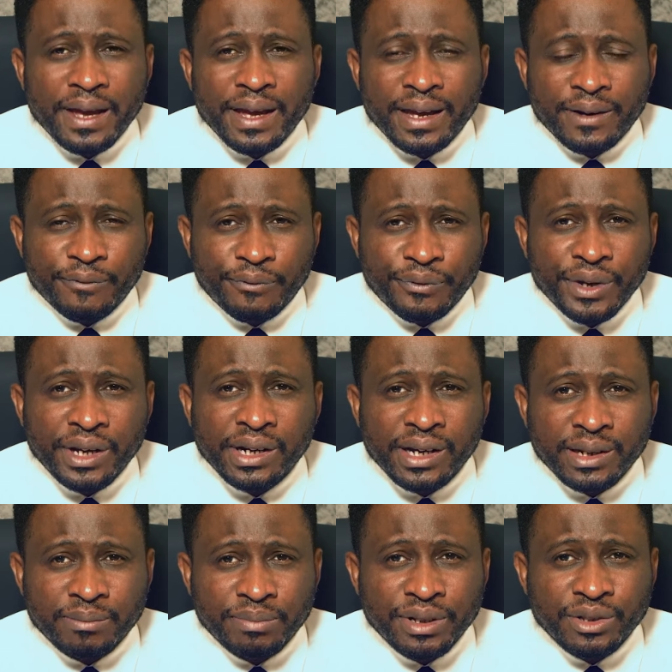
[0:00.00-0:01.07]
and fail
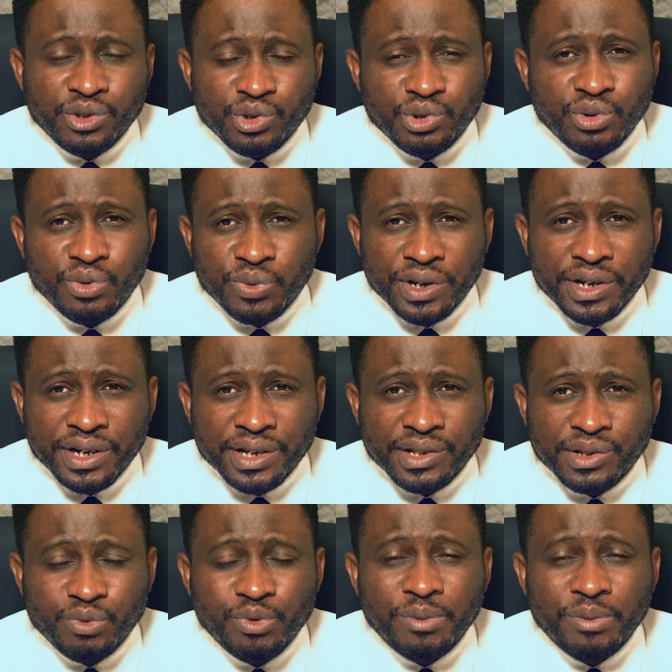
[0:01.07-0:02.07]
at being soul winners,